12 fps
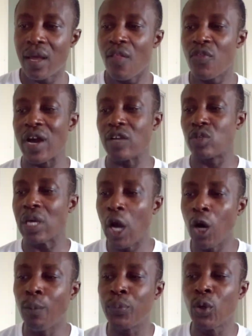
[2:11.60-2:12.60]
They are to
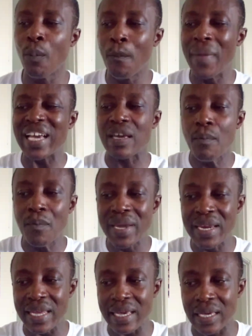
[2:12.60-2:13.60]
help you make
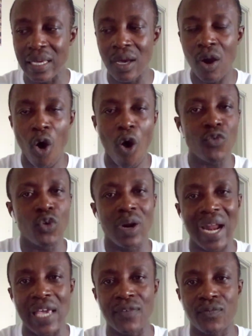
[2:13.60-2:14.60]
meaning of your
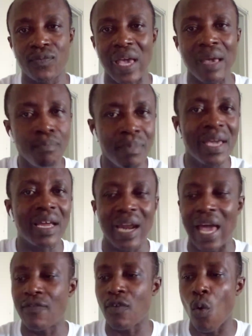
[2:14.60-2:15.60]
life and make
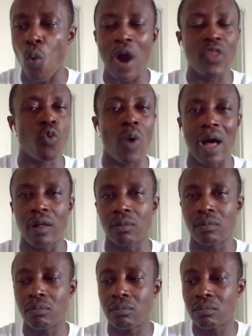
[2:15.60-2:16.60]
life worthwhile.